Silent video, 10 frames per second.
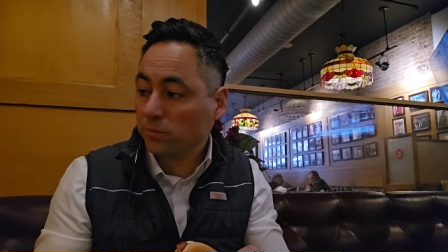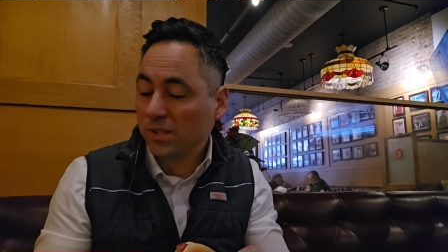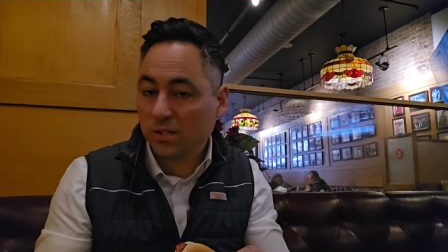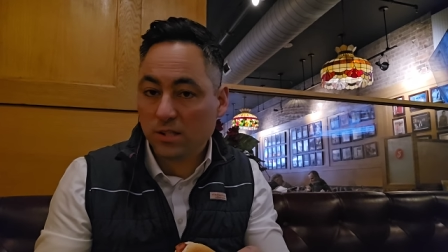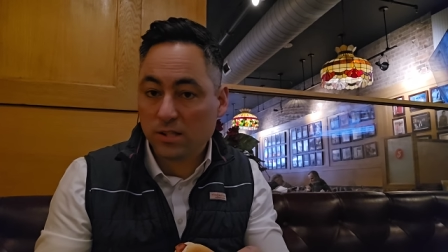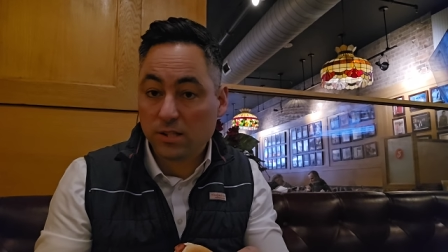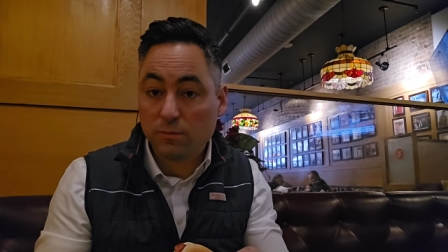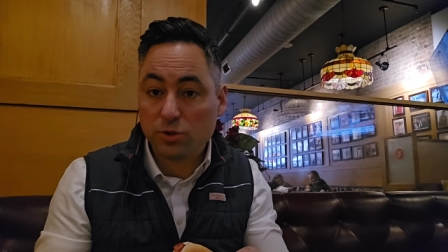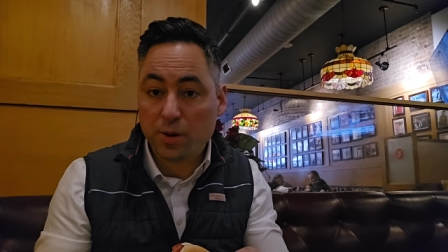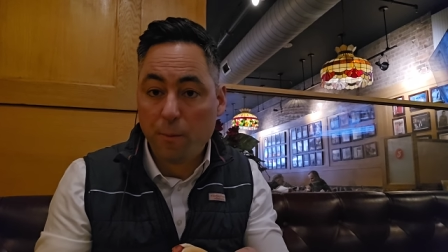It's a
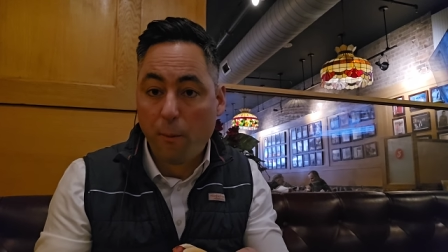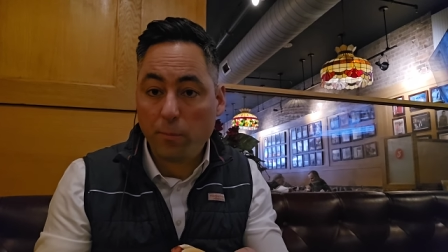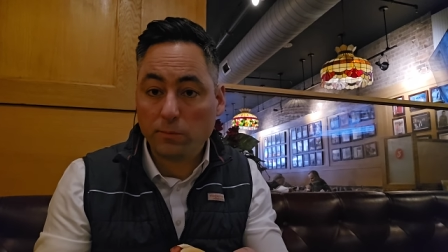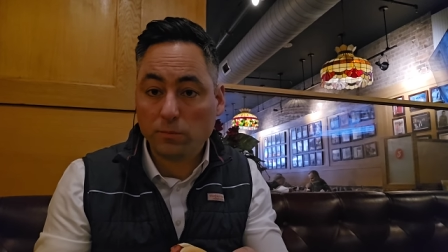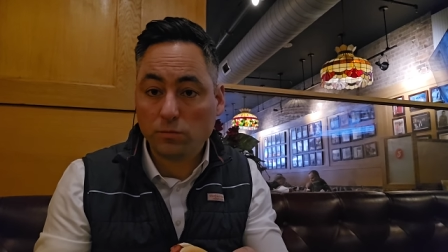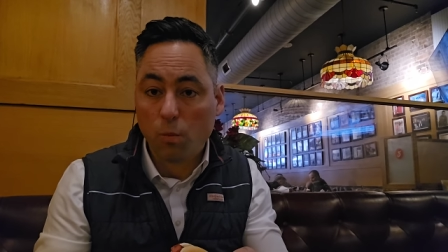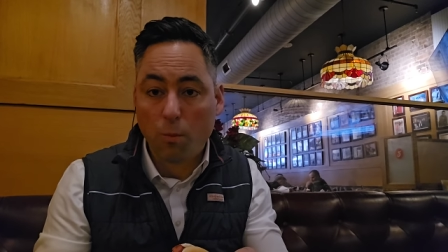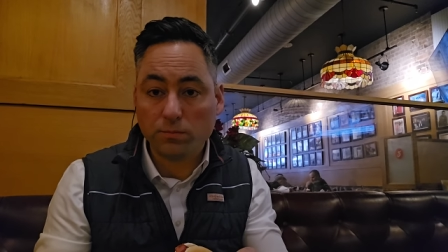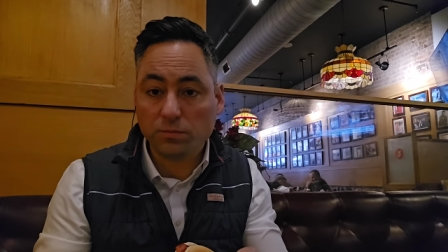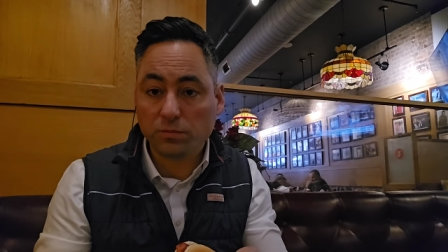Slim Jim.
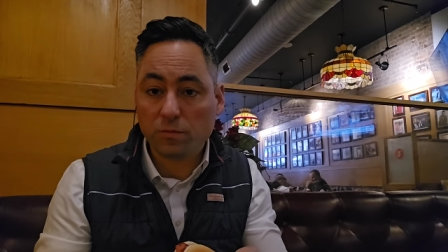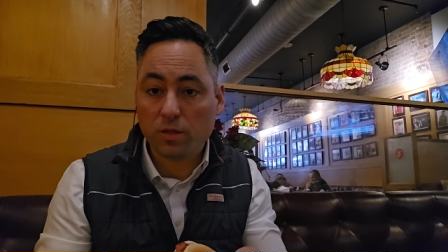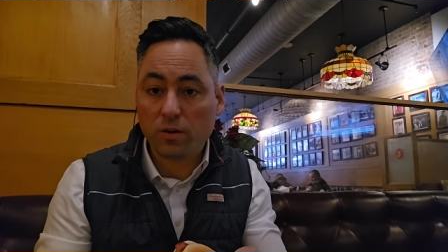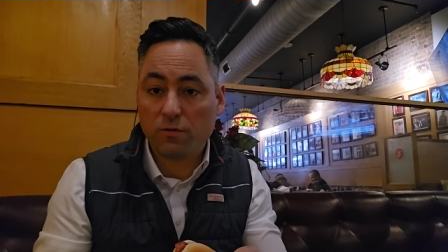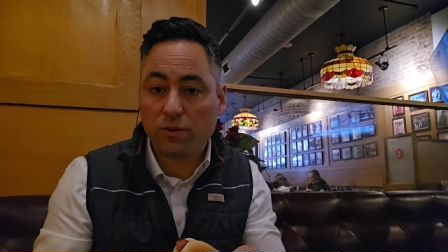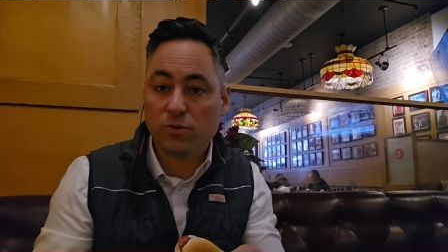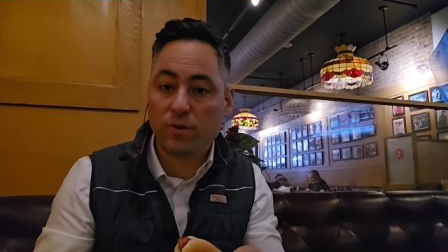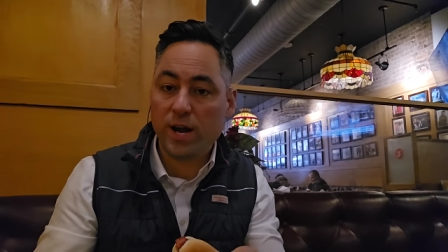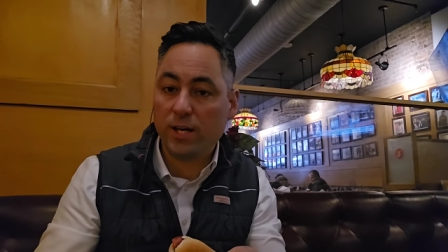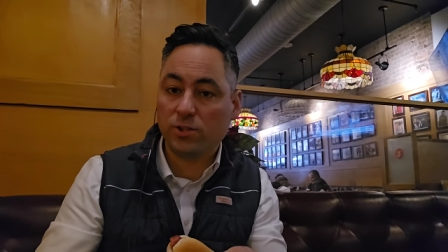First
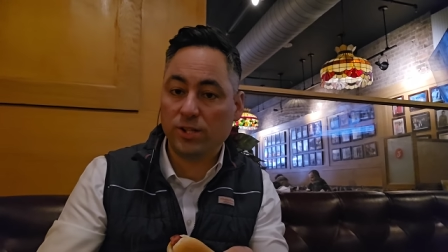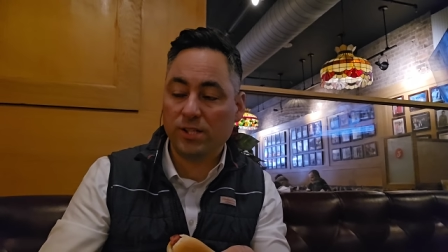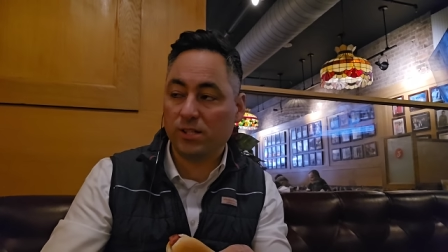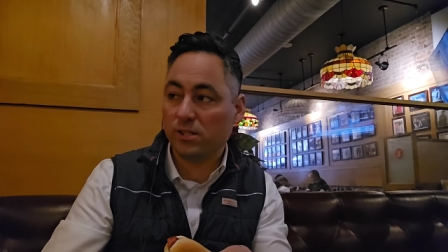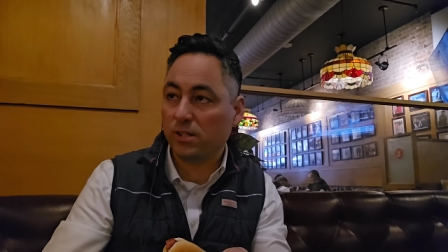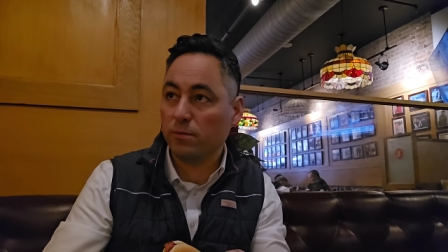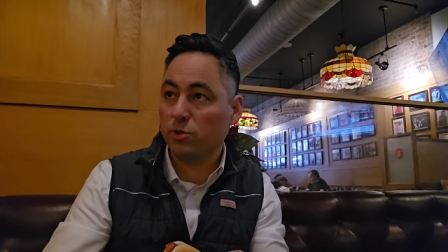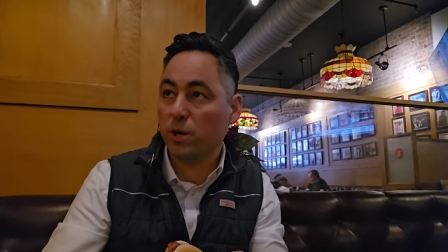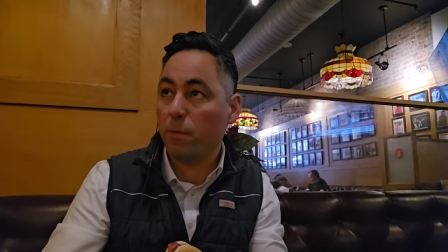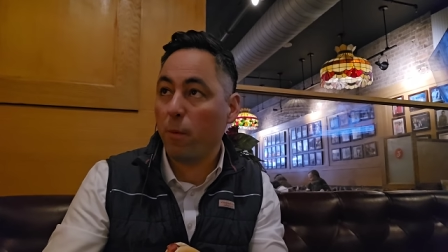reaction, it's a Slim
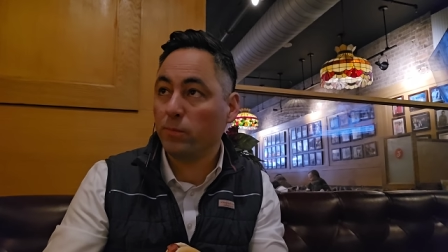Jim.